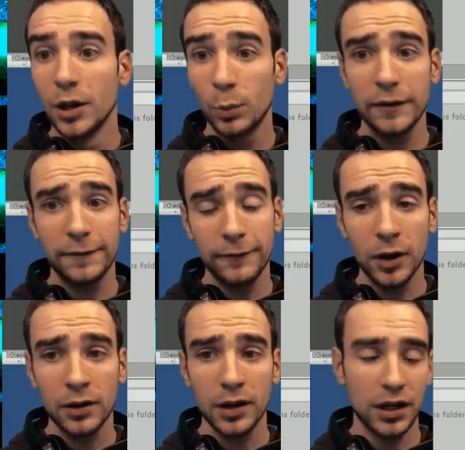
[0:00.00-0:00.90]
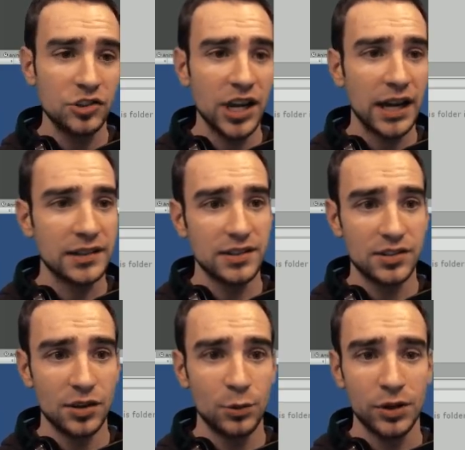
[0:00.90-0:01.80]
We have fog unchecked,
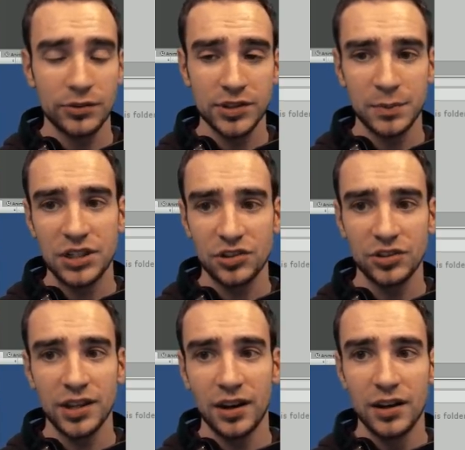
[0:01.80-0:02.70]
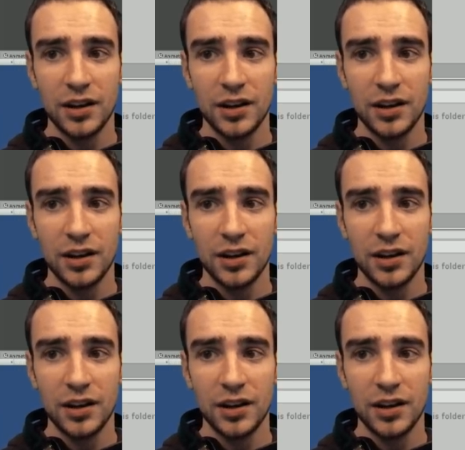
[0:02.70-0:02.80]
so we're going to make sure that